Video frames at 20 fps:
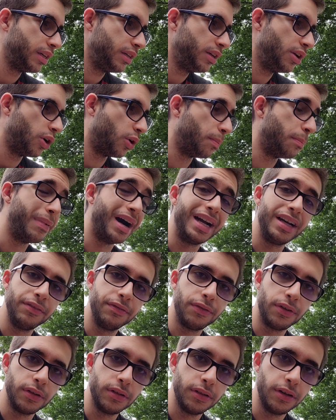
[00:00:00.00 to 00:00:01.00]

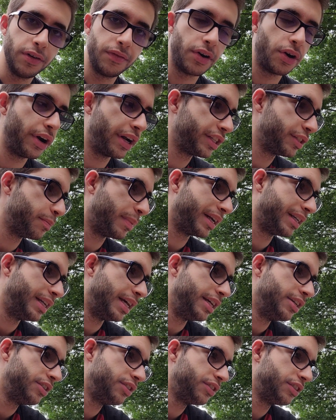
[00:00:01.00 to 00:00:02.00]
mindful of our
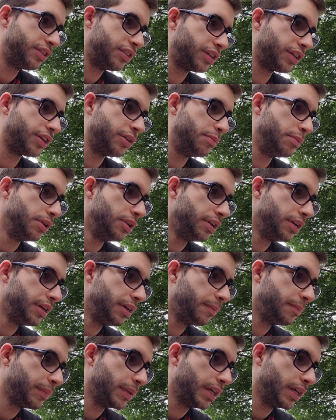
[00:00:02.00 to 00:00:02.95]
expectations as a community.